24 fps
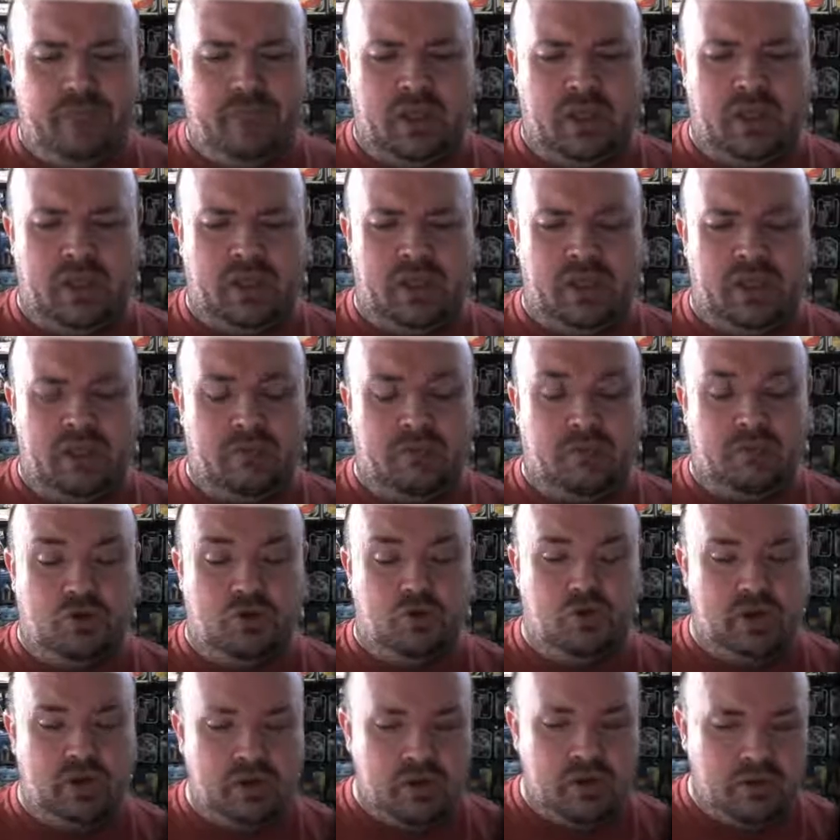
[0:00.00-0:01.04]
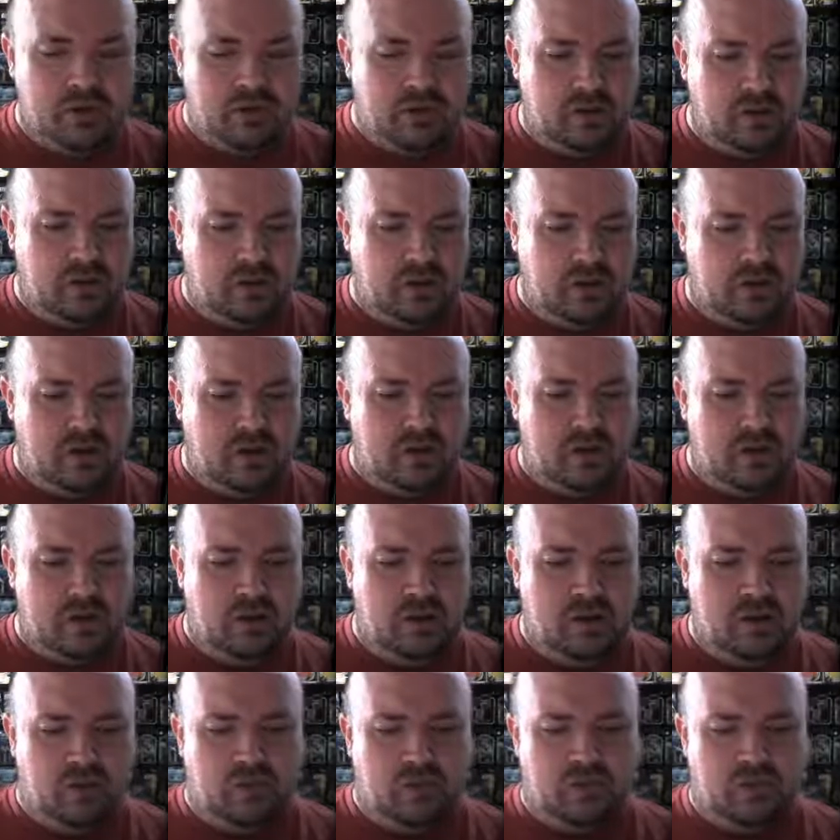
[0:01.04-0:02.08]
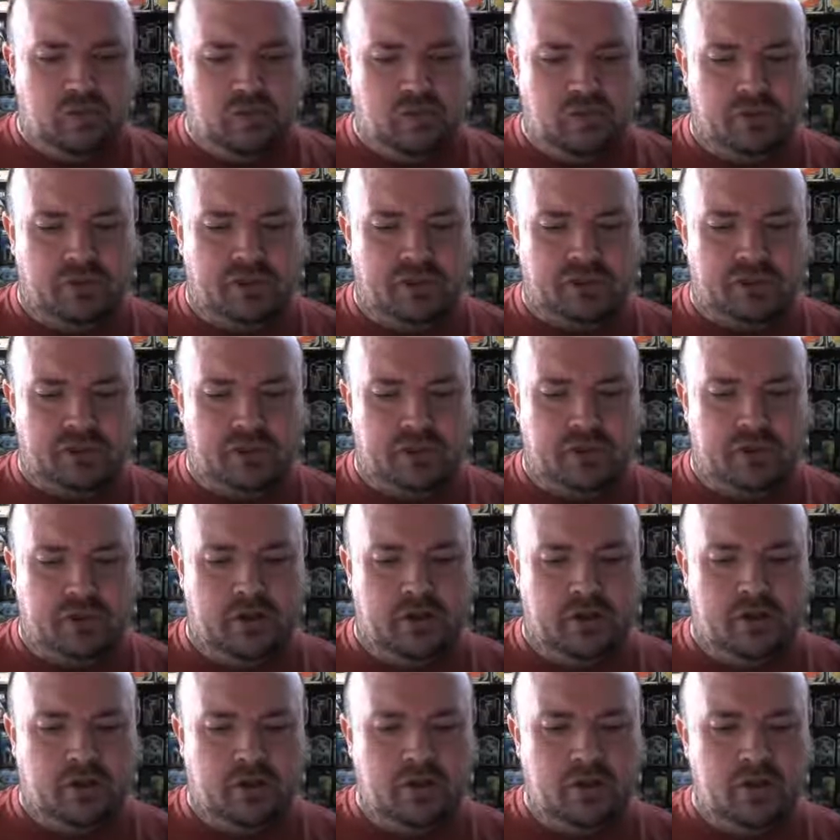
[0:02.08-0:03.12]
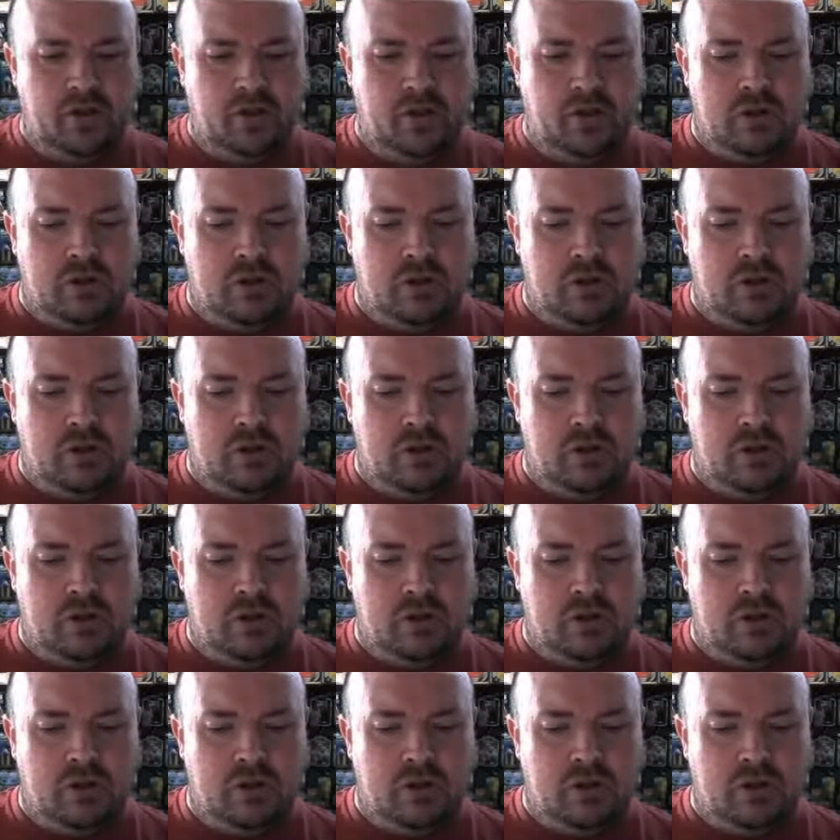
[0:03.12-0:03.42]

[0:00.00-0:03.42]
And I keep doing it for reasons unknown.